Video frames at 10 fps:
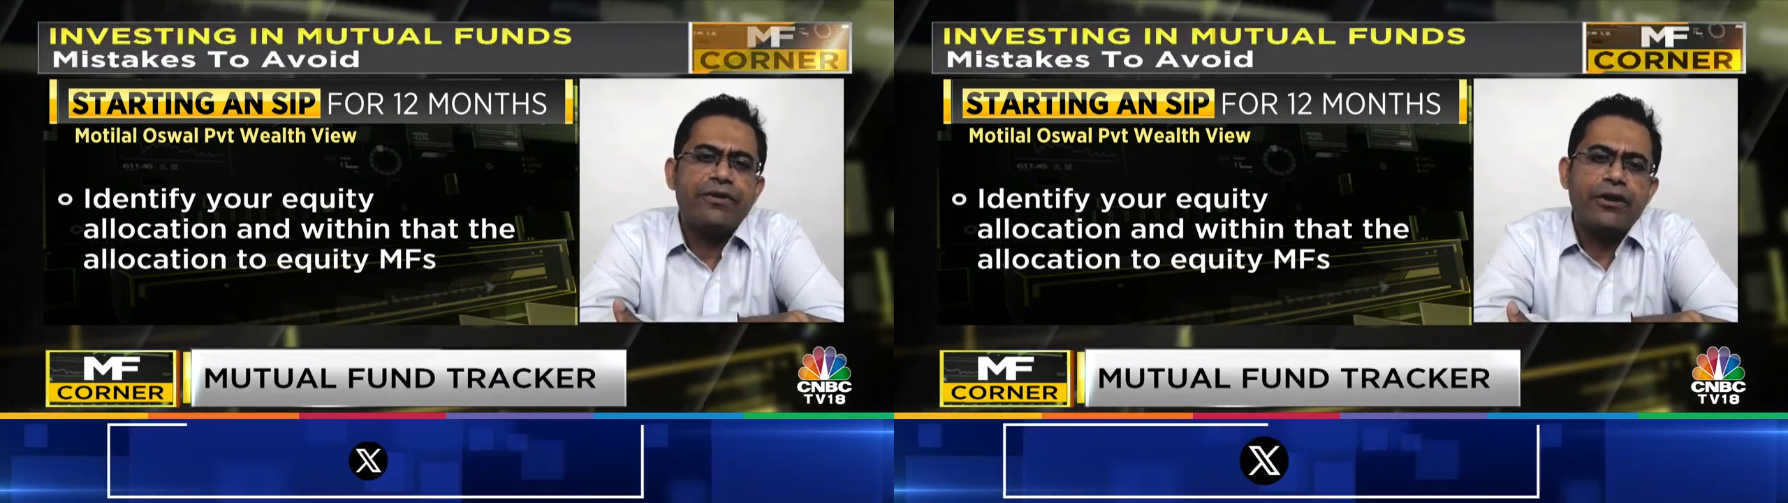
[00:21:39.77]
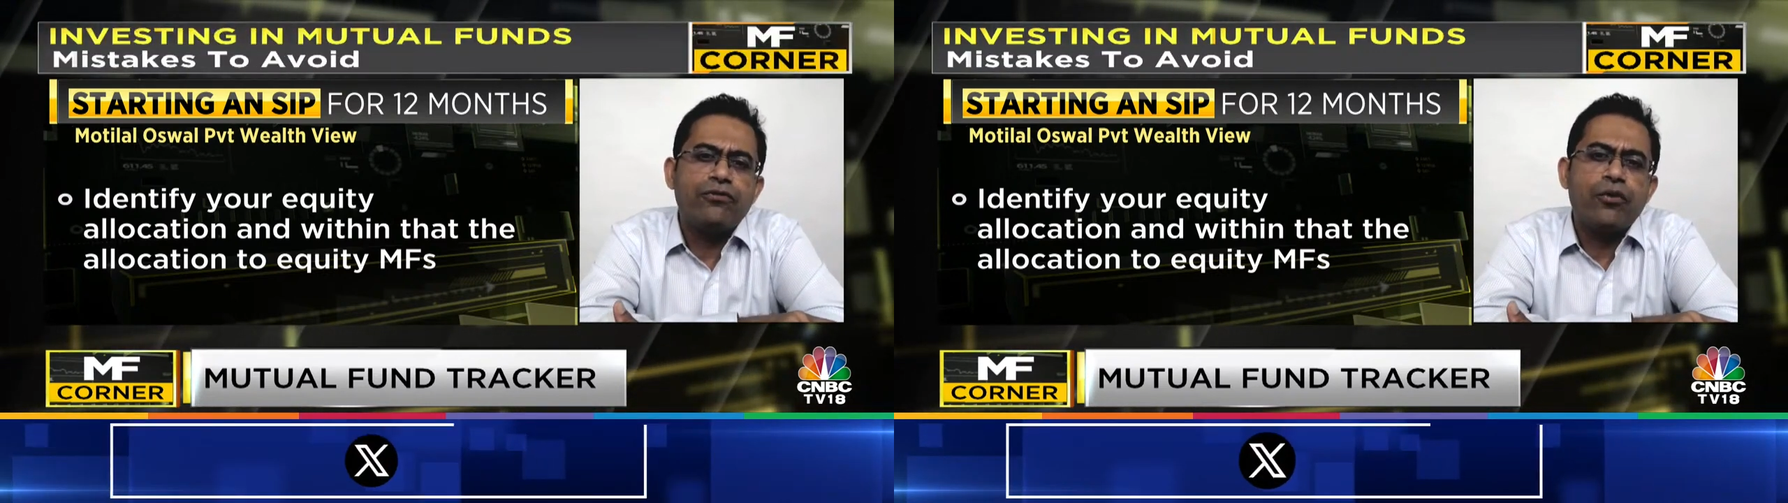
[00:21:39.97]

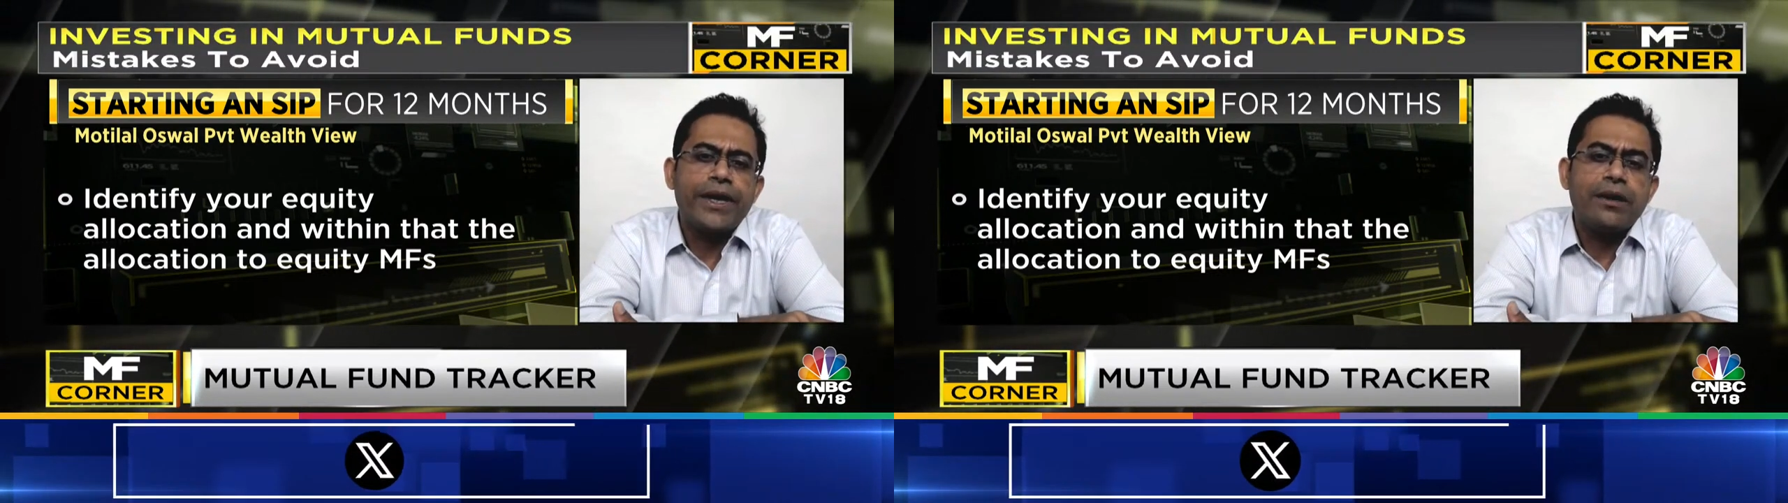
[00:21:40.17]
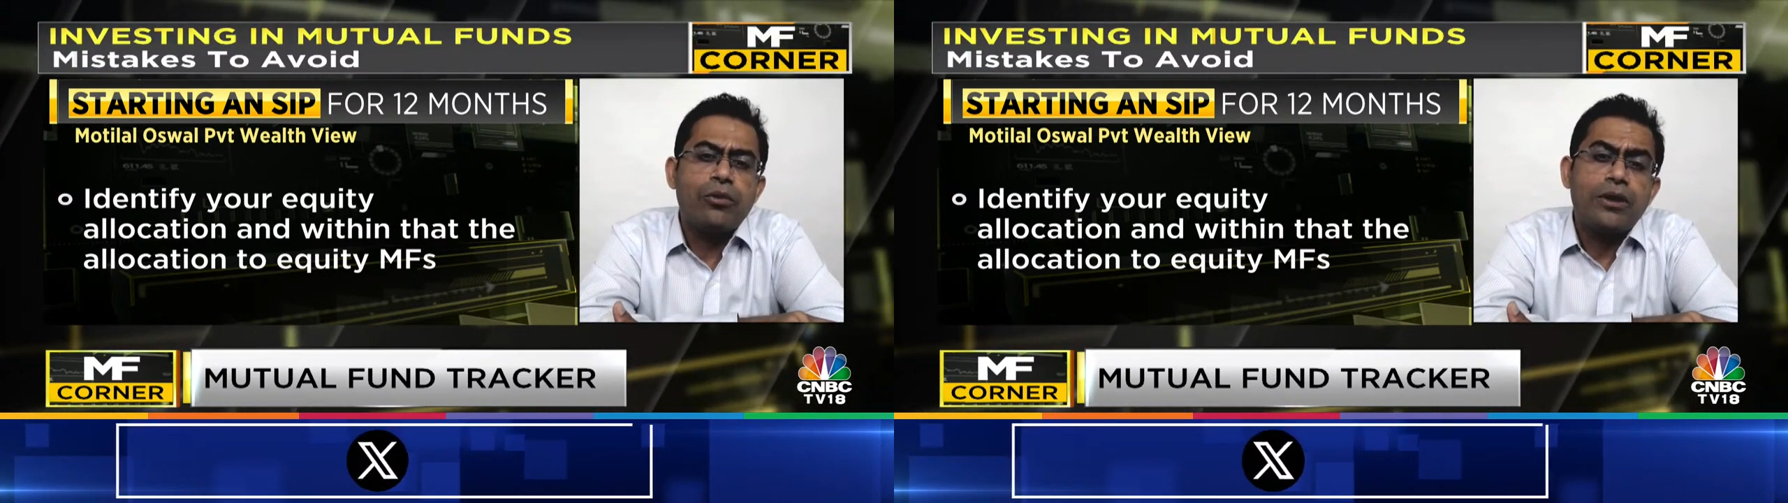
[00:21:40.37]
way of
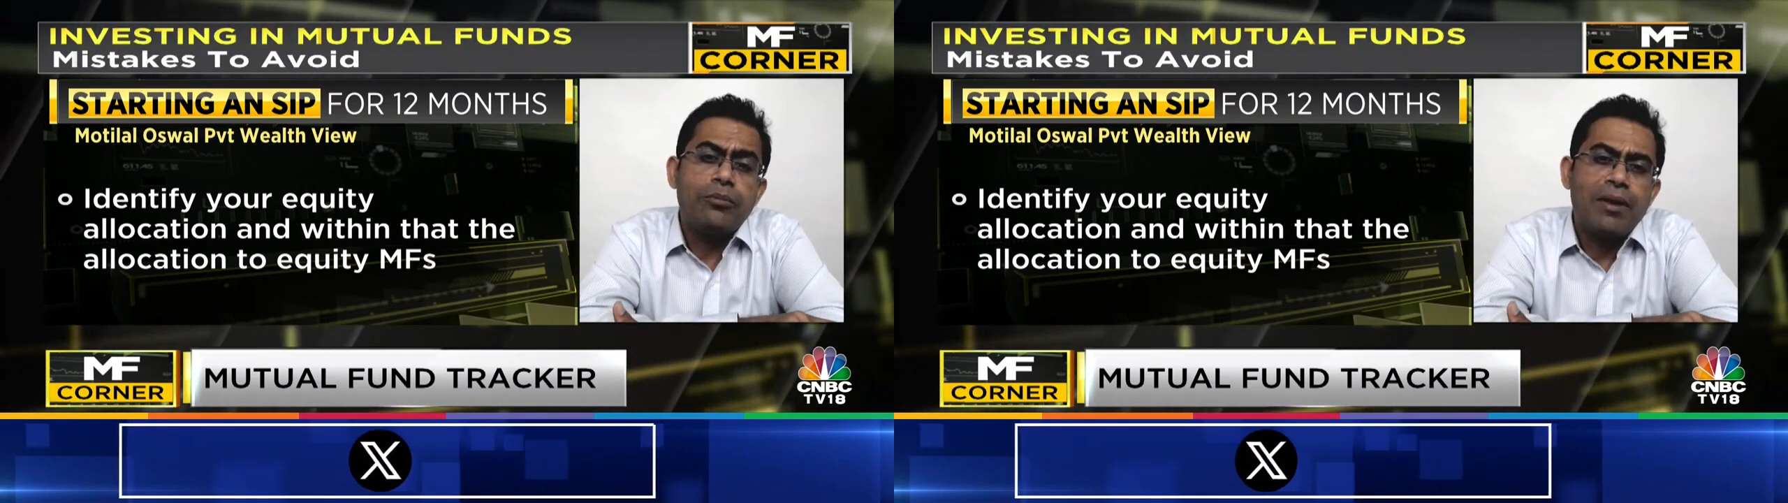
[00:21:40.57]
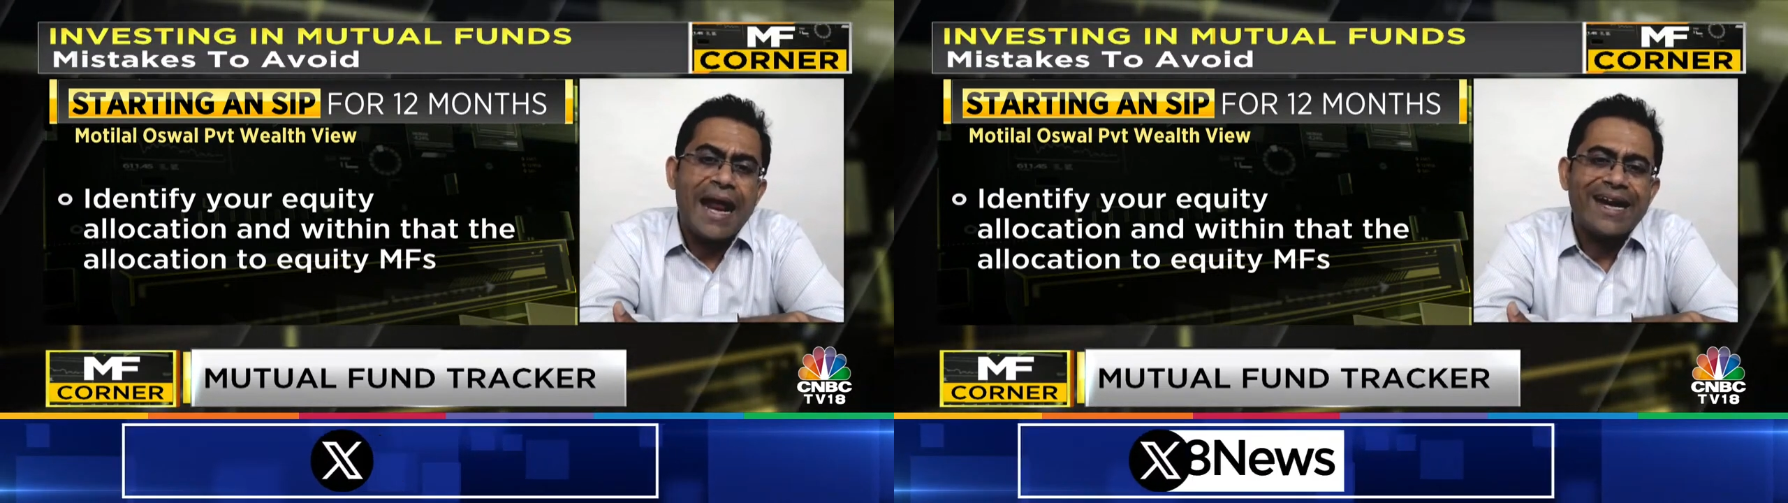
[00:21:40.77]
going about
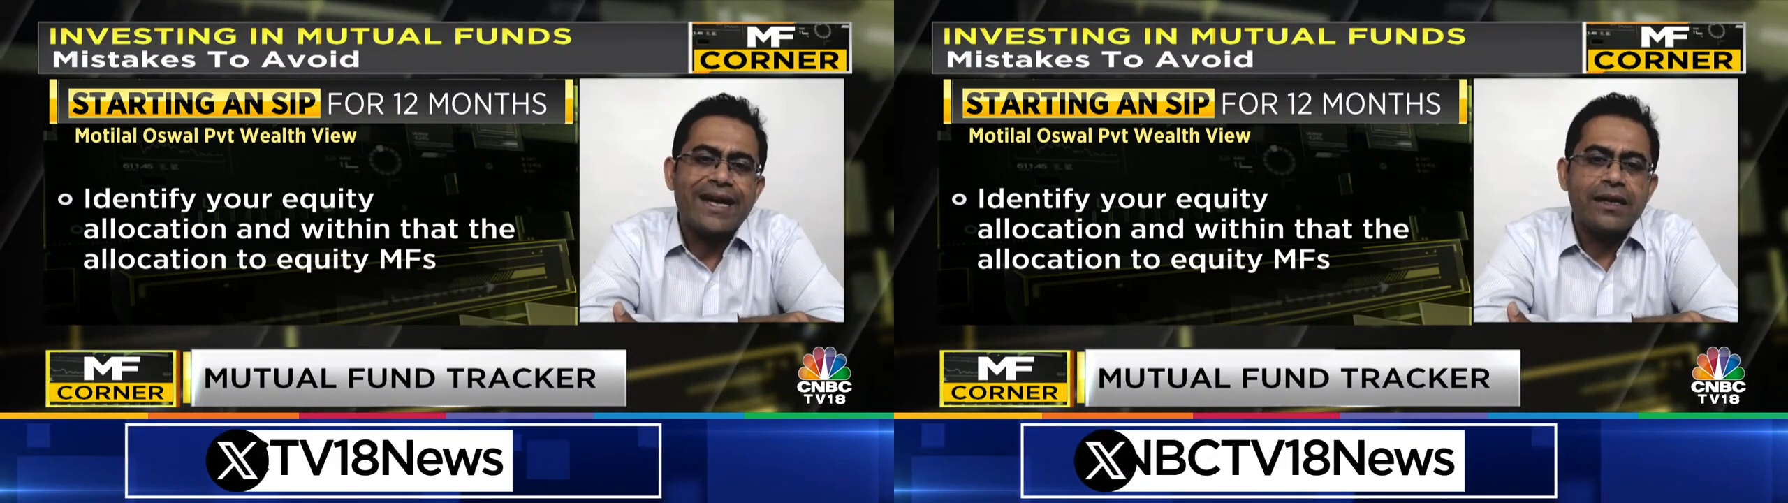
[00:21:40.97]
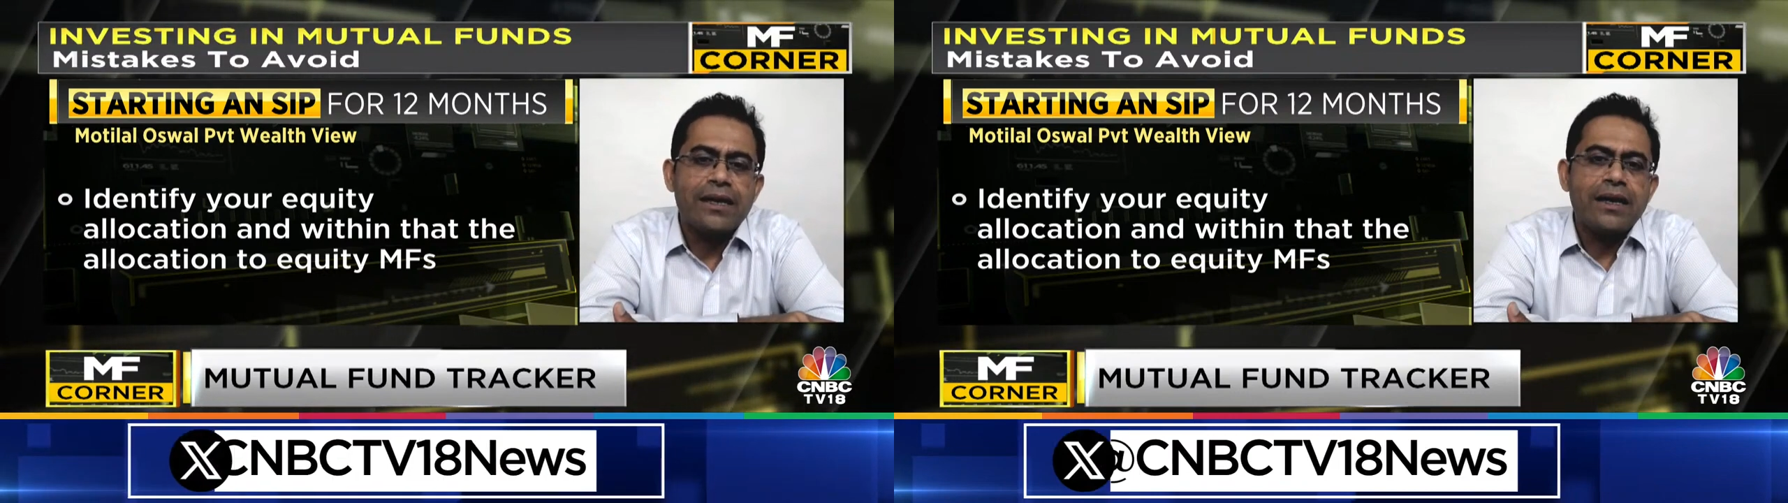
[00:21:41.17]
planning.